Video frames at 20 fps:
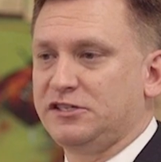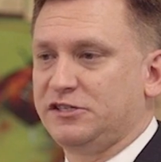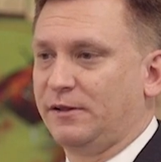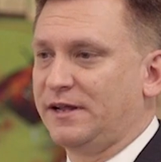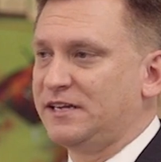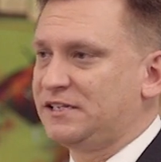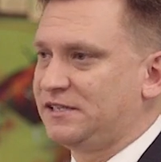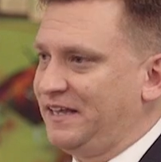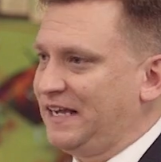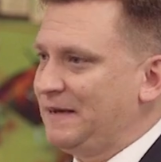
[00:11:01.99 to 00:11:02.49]
So
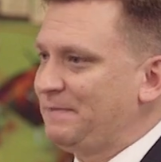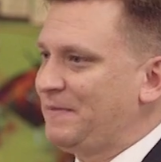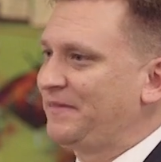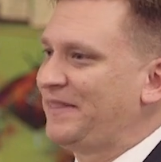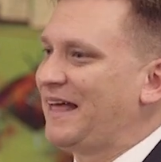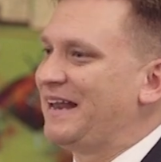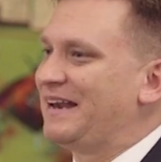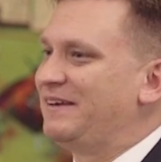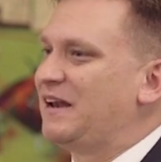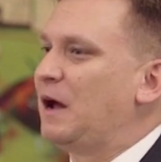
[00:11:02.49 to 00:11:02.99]
let's think about
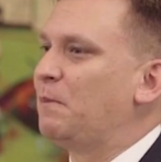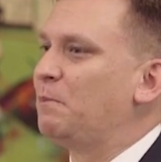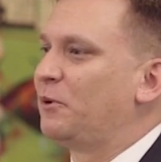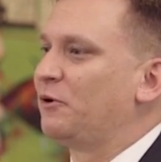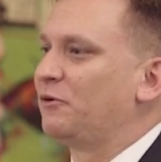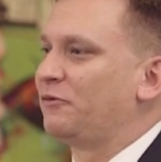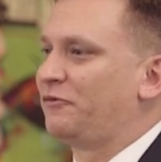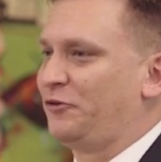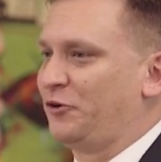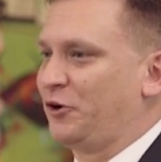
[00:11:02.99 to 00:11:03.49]
that
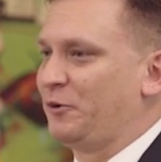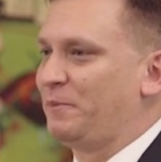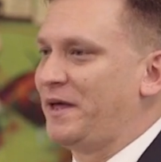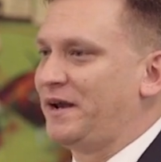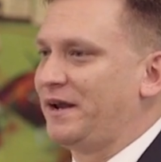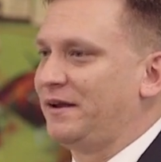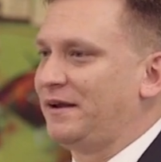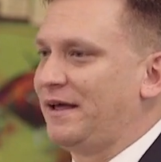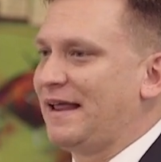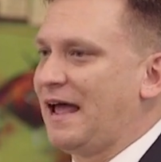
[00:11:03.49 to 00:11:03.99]
number for a
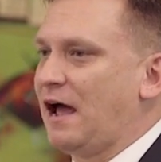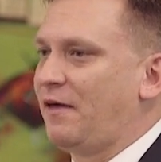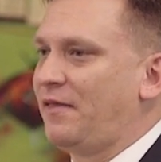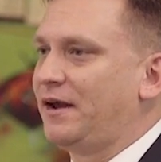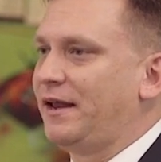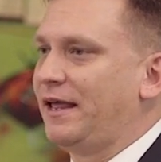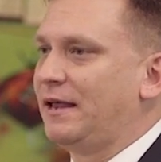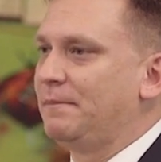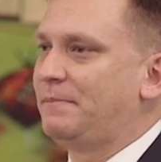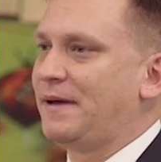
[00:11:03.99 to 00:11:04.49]
minute and how
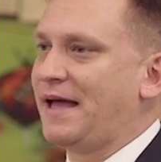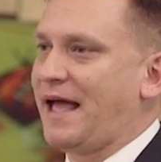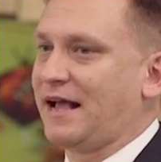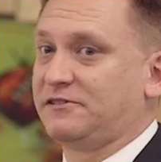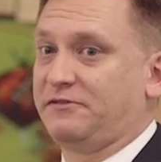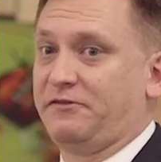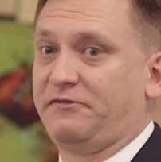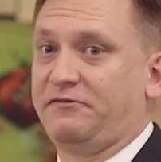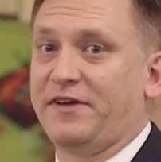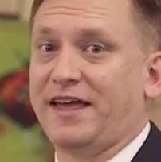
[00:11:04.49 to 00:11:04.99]
that
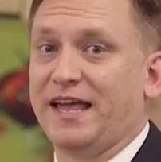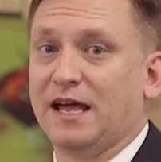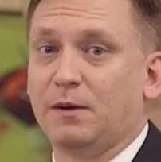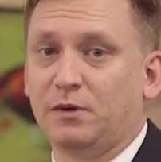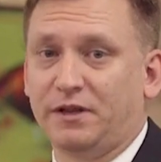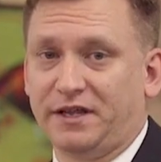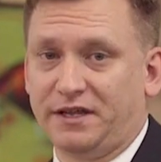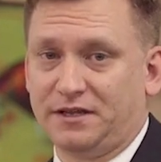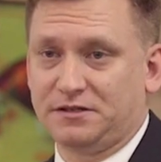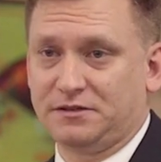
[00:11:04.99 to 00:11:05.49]
impacts
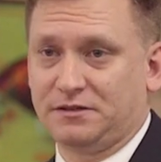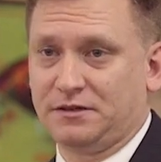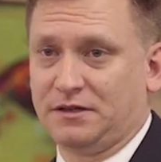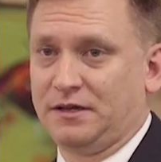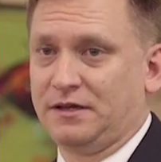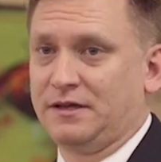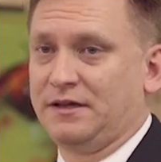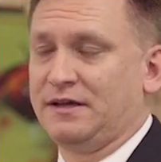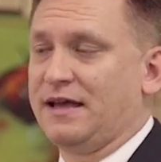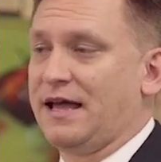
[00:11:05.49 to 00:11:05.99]
families,
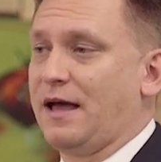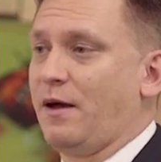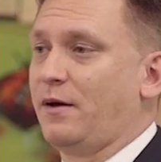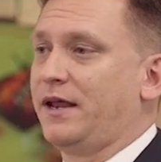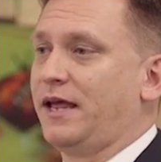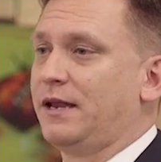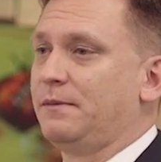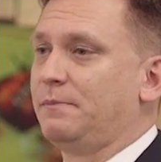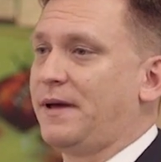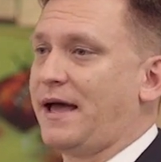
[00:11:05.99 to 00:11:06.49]
how it
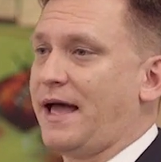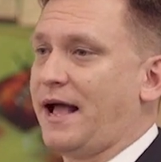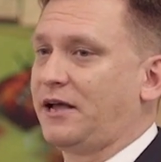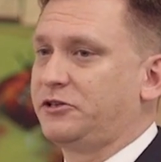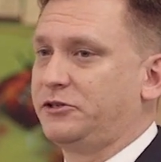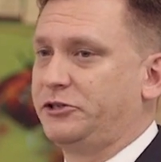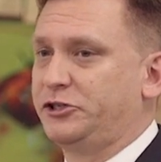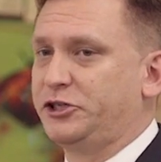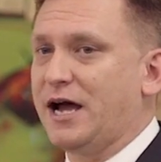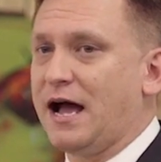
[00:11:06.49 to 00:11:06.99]

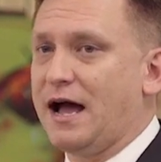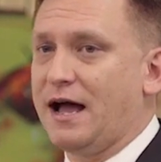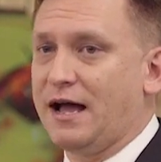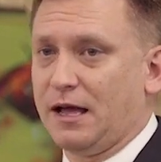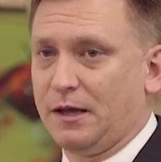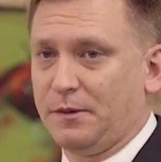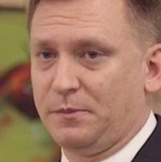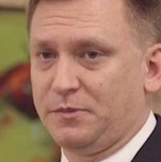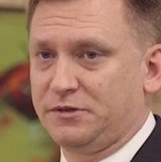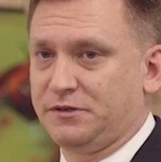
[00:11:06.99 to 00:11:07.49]
impacts
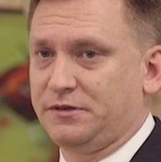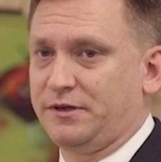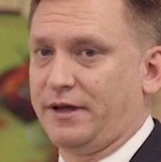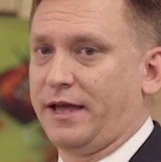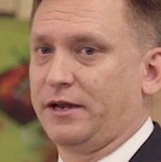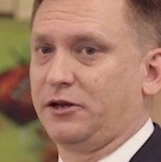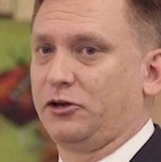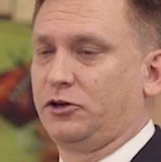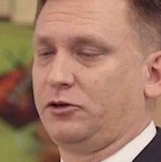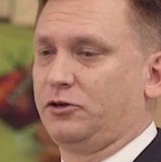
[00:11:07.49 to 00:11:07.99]
jobs
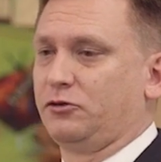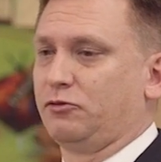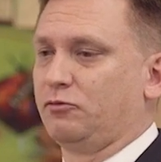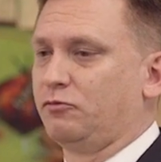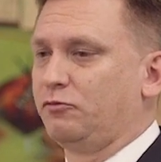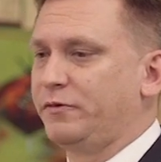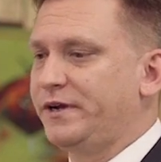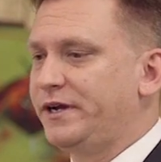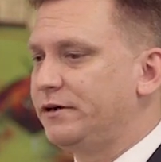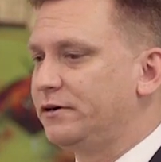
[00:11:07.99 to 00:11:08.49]
and
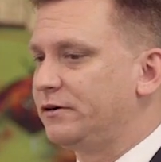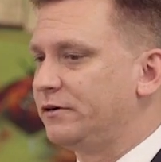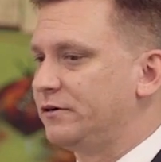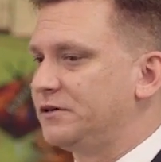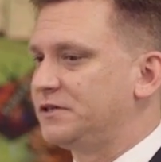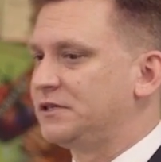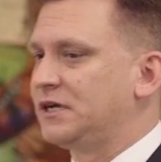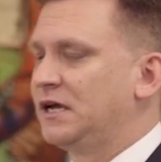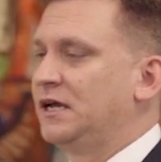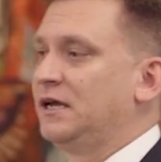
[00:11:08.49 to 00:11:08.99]

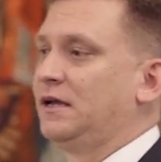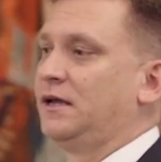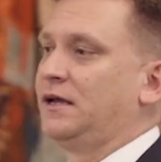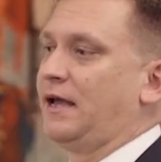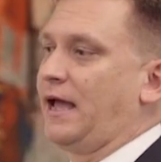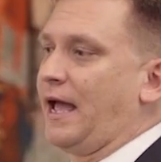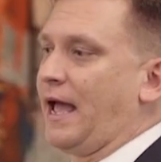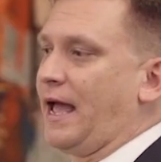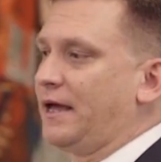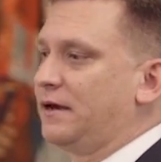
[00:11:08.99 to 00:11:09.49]
careers
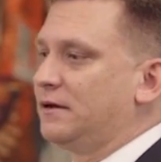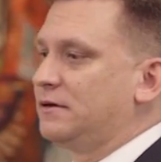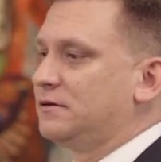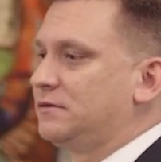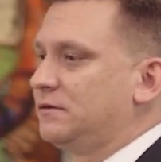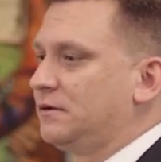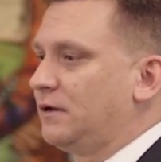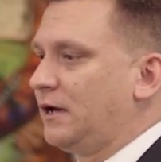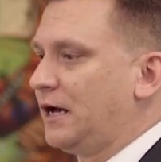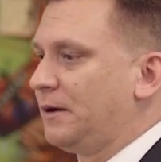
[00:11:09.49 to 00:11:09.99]

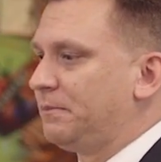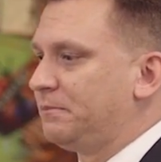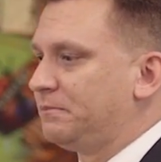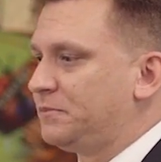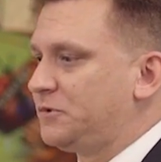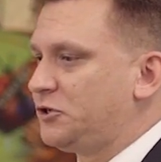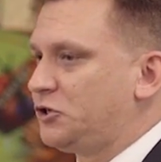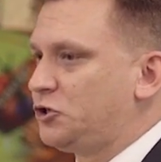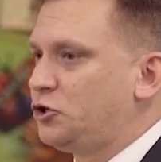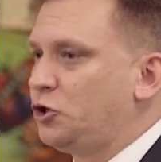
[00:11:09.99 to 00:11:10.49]
and
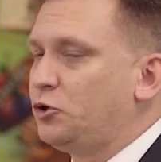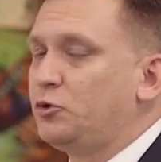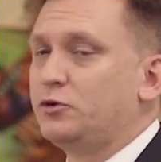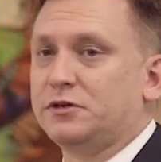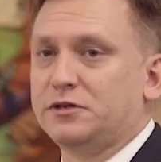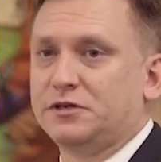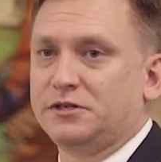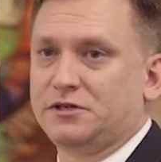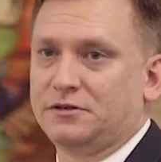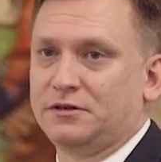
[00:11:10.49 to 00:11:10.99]

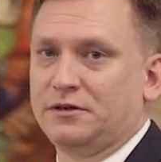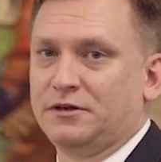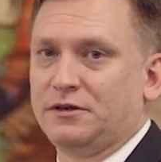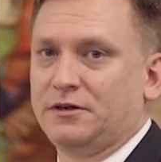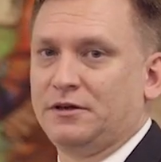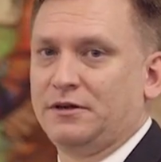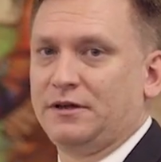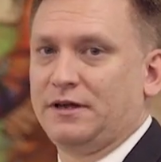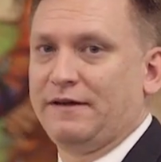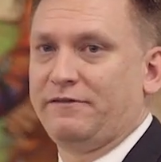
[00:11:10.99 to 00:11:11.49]
students
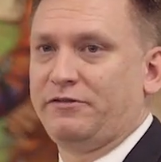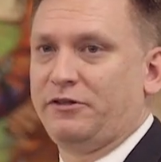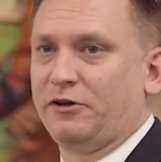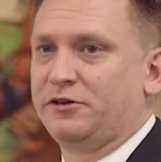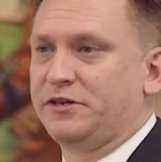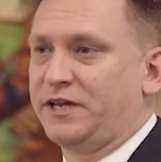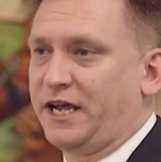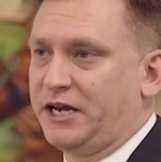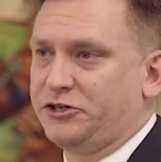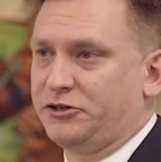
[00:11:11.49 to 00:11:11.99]
if they're
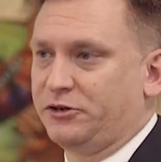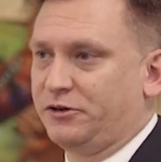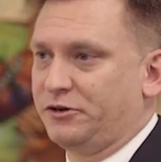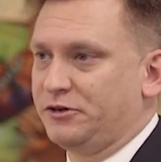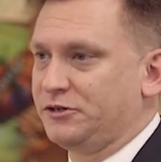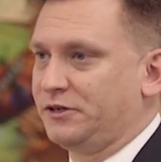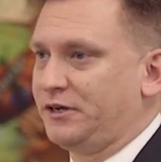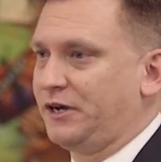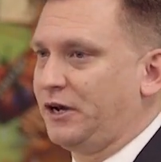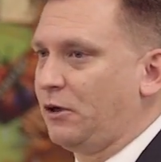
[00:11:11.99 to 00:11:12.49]

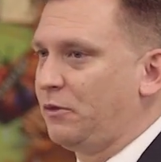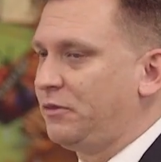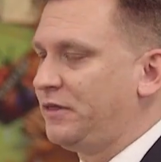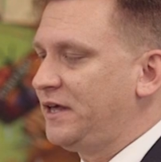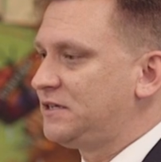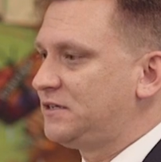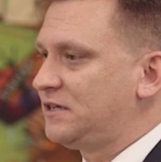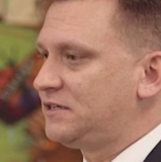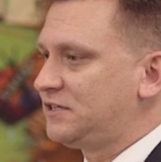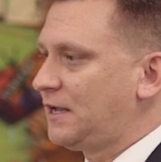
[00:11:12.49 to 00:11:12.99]
teachers. You know,
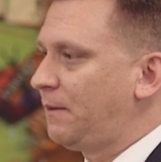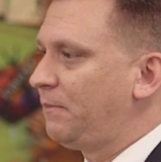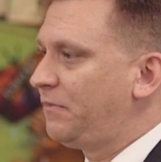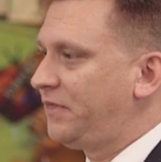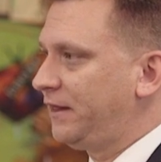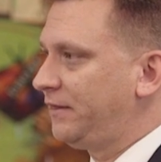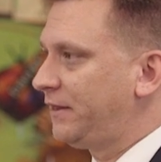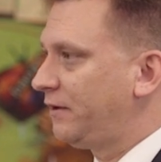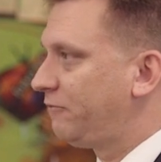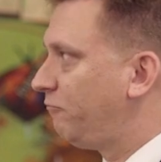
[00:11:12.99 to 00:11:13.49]
this is
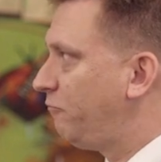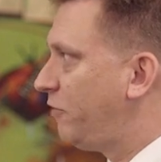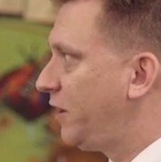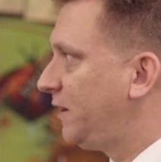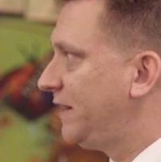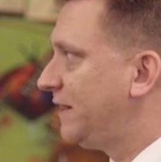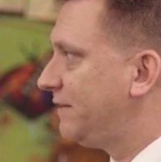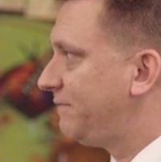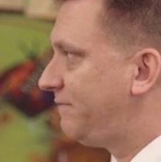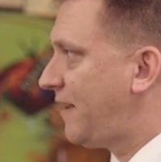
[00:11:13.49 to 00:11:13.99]
something that
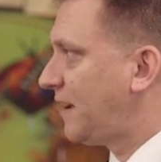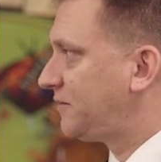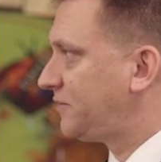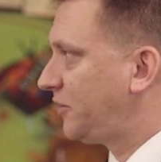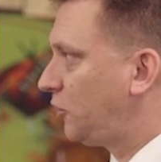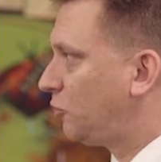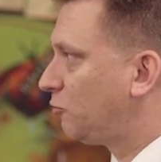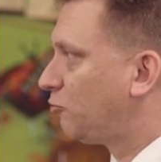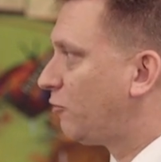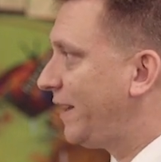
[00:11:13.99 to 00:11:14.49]
really affects
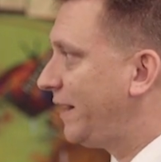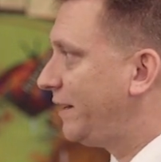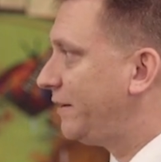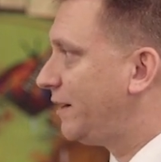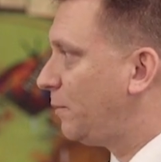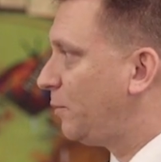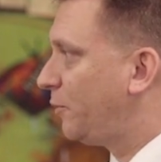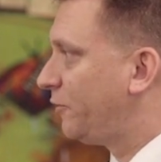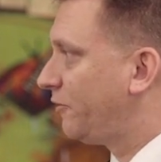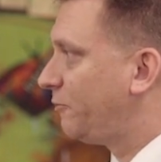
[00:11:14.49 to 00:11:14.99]
a great
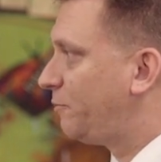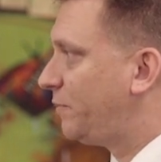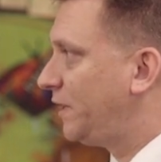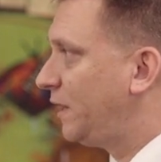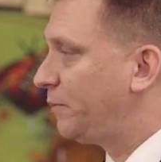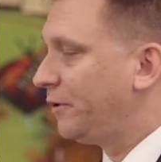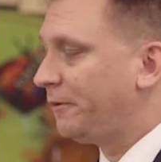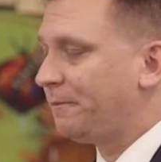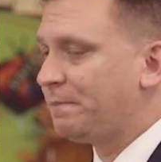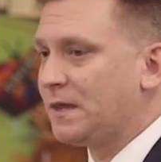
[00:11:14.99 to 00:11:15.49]
number of
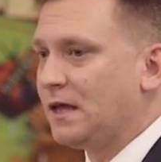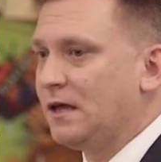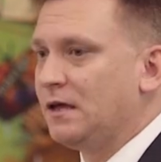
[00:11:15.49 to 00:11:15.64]
people.